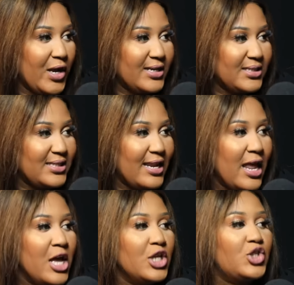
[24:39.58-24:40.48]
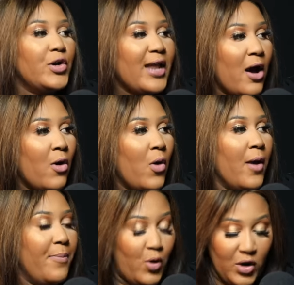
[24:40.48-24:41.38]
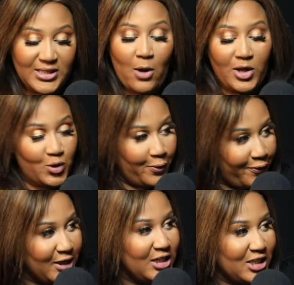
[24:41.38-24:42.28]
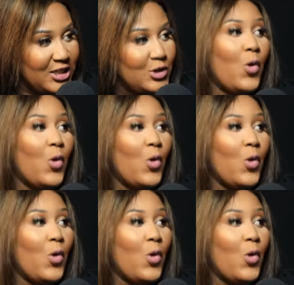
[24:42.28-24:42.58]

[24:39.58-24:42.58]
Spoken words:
You understand? So now, because I want to finish it,